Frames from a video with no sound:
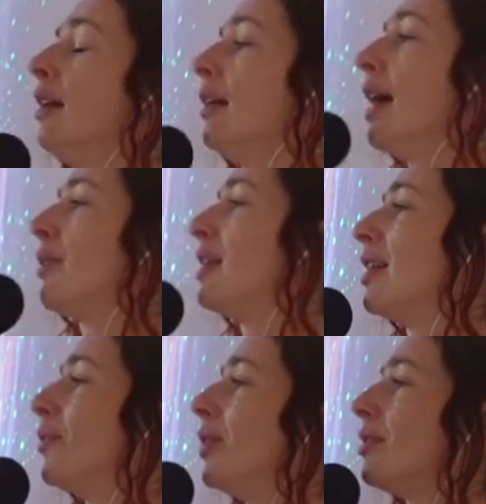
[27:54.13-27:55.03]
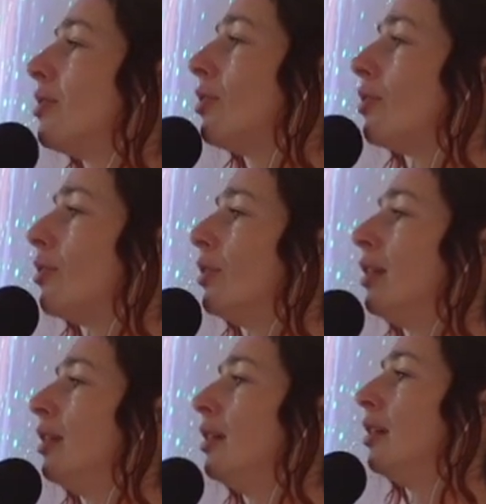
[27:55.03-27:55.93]
How did I want to
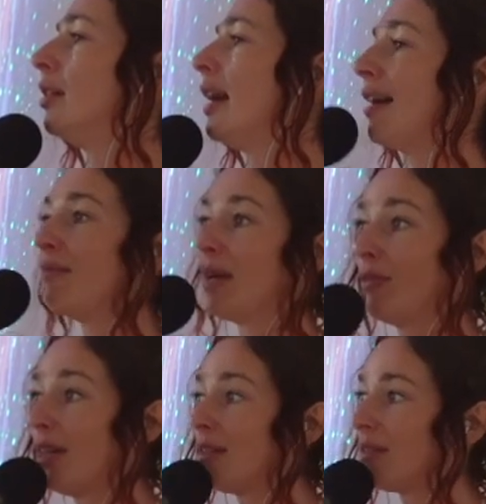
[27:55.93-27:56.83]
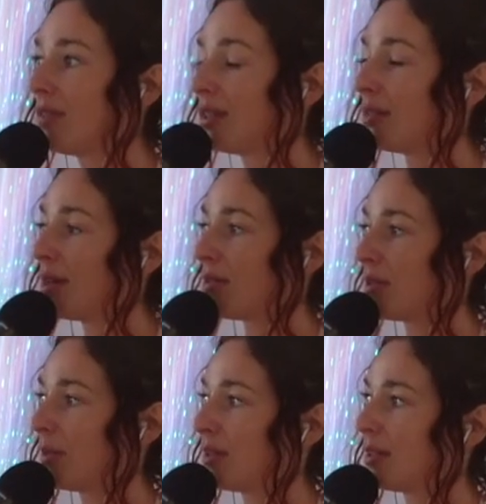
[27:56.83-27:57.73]
have my friends feel around
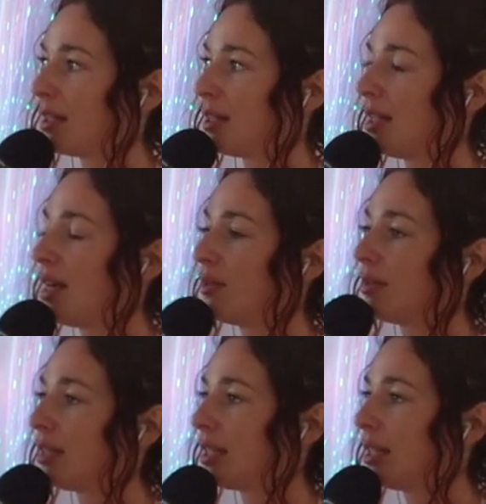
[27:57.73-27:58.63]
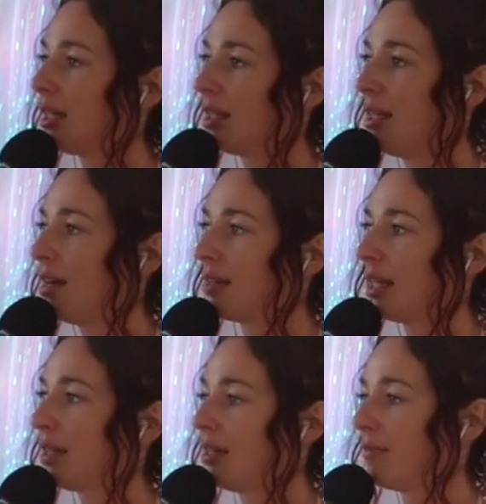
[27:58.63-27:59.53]
this person? How did I, yeah,
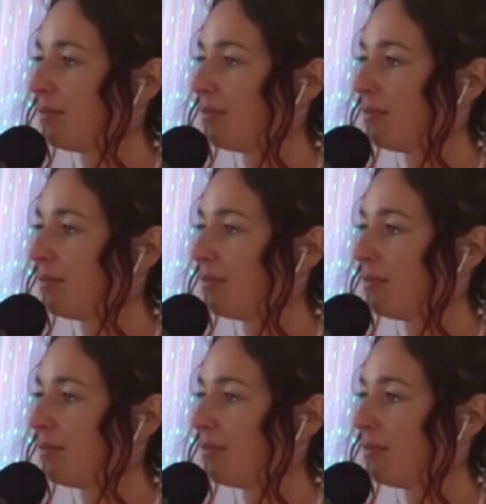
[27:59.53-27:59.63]
like